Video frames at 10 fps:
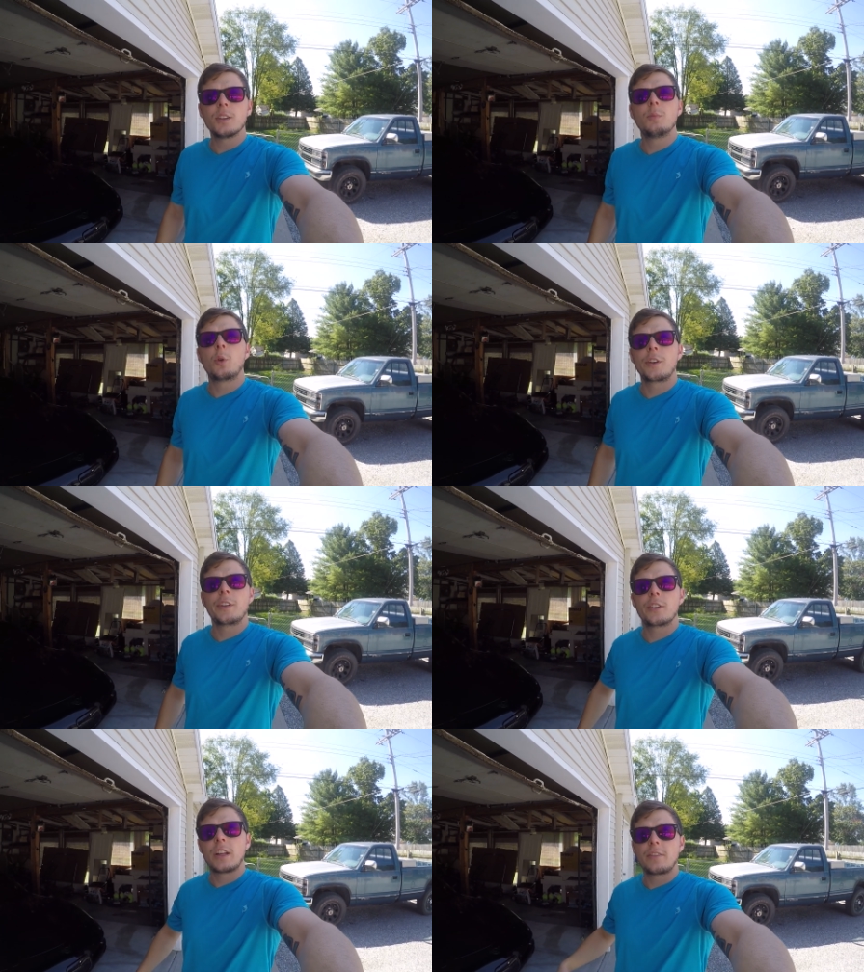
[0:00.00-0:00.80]
Good morning
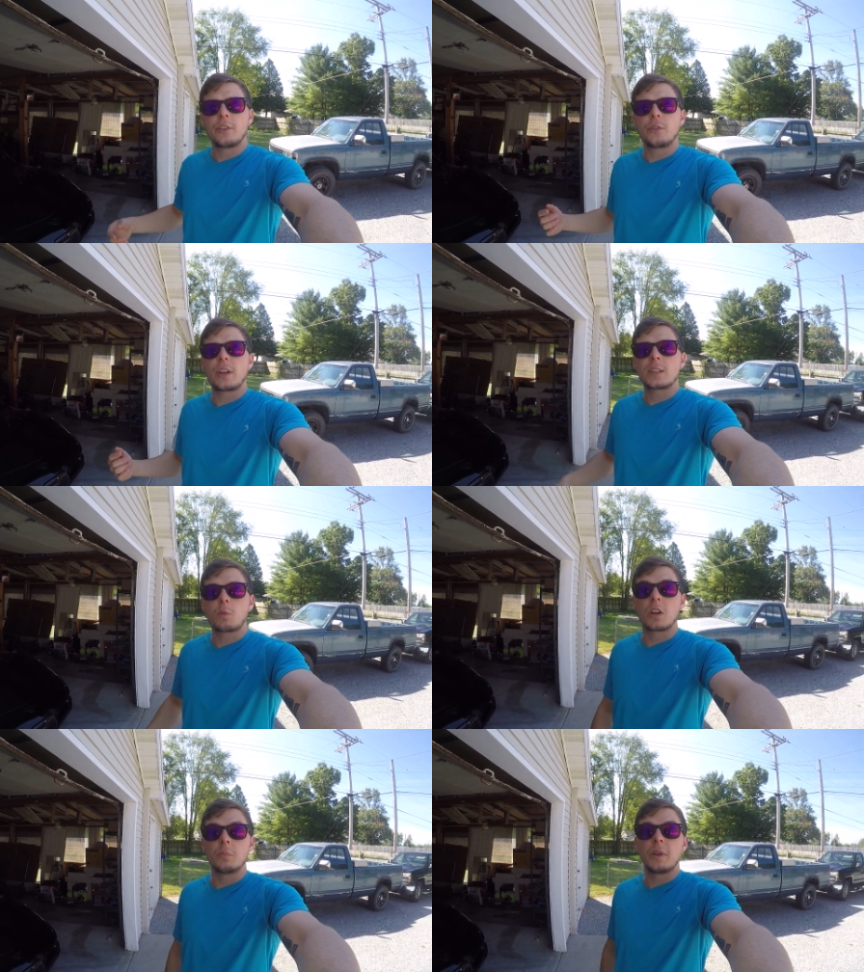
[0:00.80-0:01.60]
or good afternoon, guys.
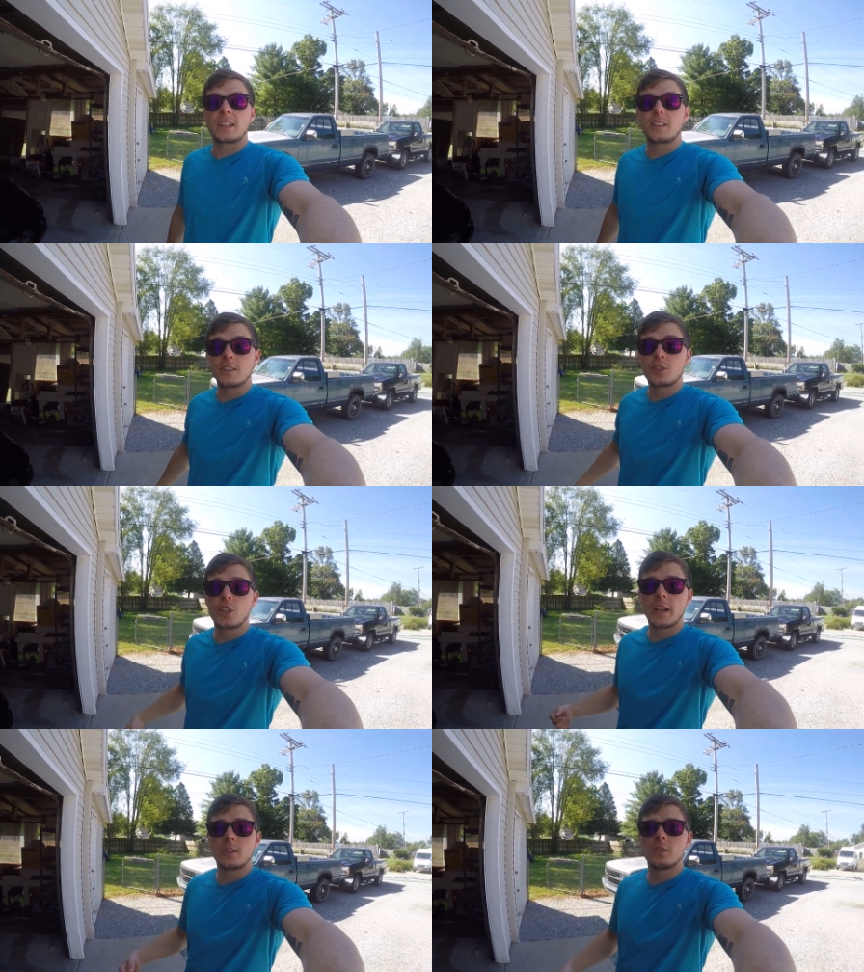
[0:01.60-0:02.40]
Welcome back to the
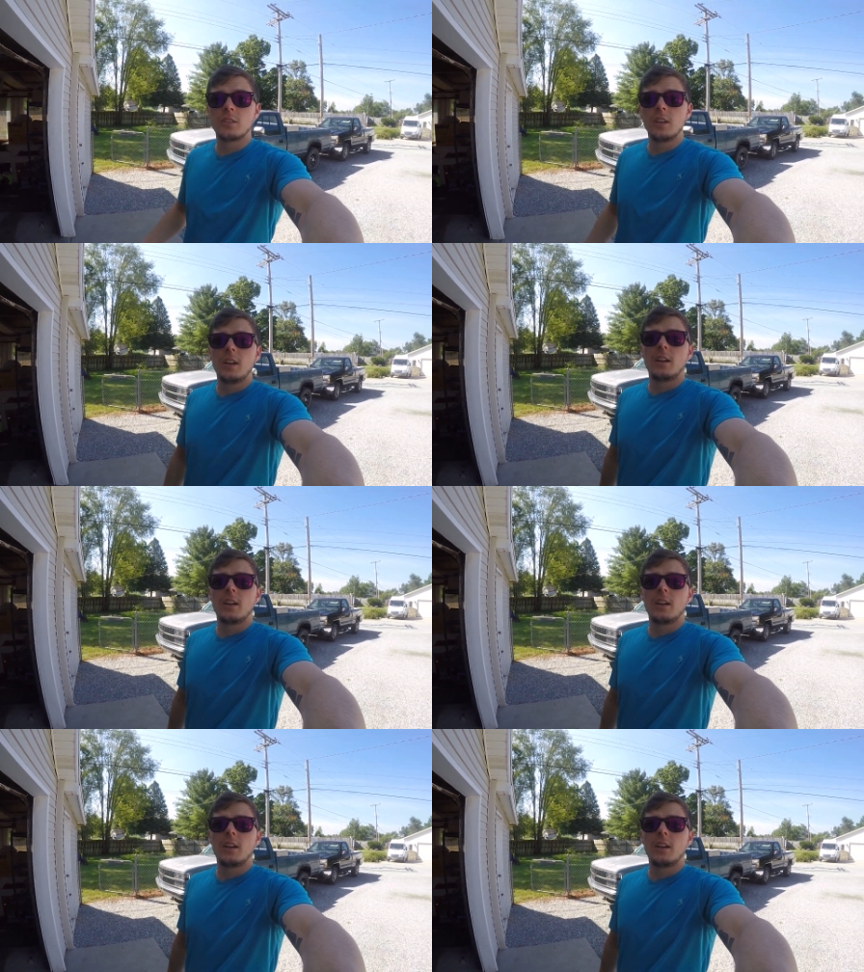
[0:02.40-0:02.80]
channel.